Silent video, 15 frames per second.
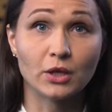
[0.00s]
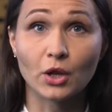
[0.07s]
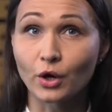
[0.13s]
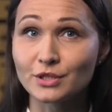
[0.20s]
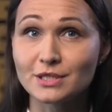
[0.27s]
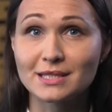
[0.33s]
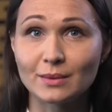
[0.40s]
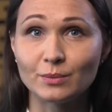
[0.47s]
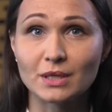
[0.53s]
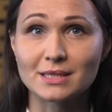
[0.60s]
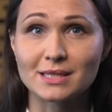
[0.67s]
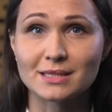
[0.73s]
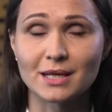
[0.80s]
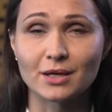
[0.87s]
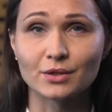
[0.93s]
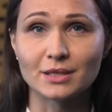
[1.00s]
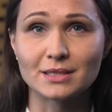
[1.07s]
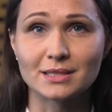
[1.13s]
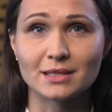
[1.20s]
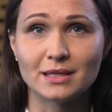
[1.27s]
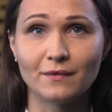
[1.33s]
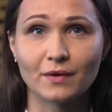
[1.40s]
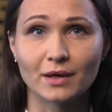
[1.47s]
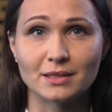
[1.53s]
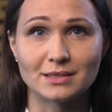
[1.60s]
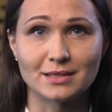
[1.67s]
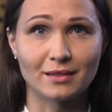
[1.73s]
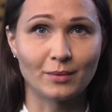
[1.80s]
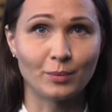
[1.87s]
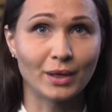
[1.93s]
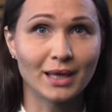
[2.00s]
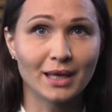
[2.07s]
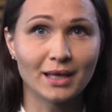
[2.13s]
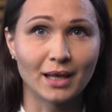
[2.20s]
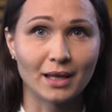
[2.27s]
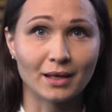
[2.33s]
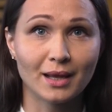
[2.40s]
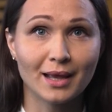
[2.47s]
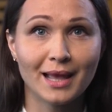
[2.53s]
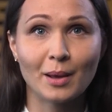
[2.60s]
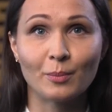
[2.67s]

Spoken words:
not seem necessarily significant in the beginning,